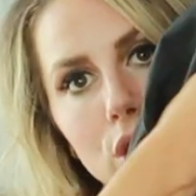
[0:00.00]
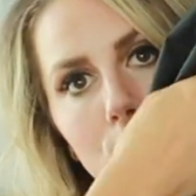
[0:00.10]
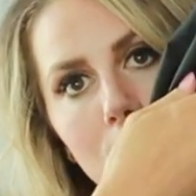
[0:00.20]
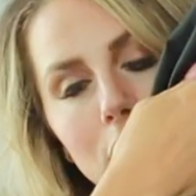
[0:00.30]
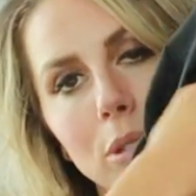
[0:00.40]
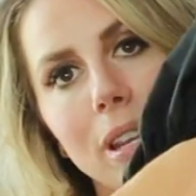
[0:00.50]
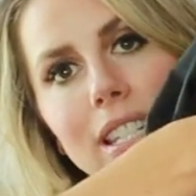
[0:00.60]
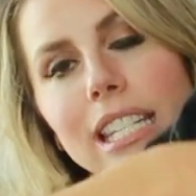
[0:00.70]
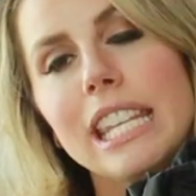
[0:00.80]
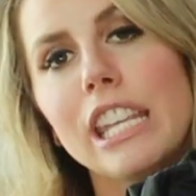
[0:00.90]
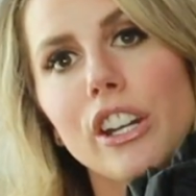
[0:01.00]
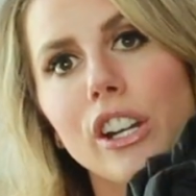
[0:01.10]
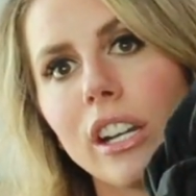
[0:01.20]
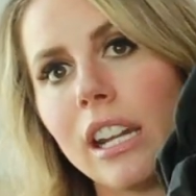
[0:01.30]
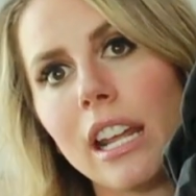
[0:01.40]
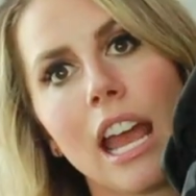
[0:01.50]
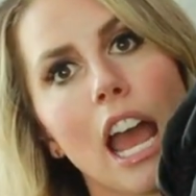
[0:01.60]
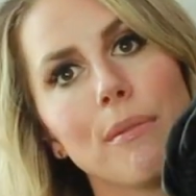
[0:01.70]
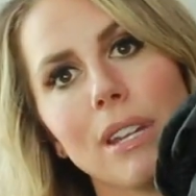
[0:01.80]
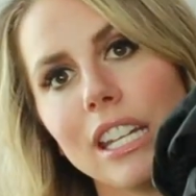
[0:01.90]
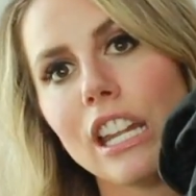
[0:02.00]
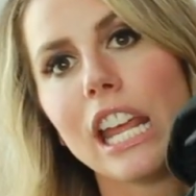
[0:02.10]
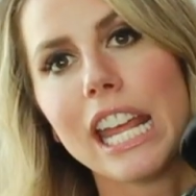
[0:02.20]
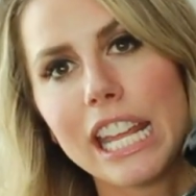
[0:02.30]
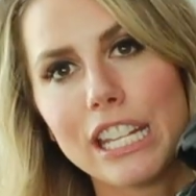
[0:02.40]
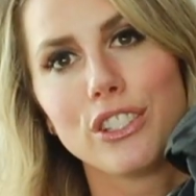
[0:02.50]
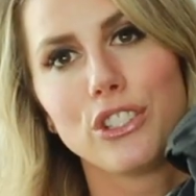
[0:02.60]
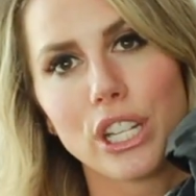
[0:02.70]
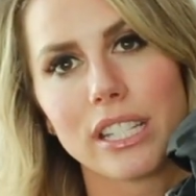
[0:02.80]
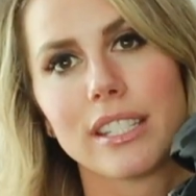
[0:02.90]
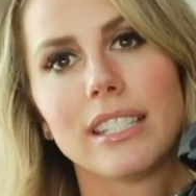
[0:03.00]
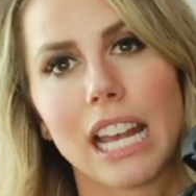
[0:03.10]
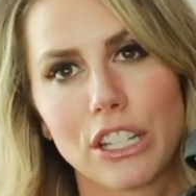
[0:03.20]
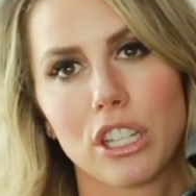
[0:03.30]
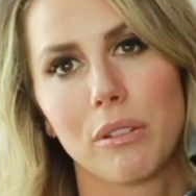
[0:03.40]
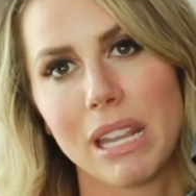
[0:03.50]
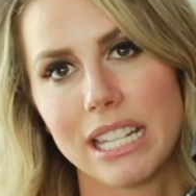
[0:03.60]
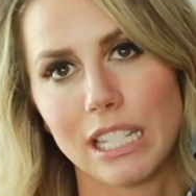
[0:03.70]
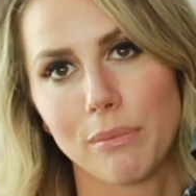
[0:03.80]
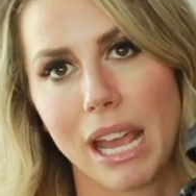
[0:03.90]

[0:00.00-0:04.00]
storage space here. I mean, it is just such an amazing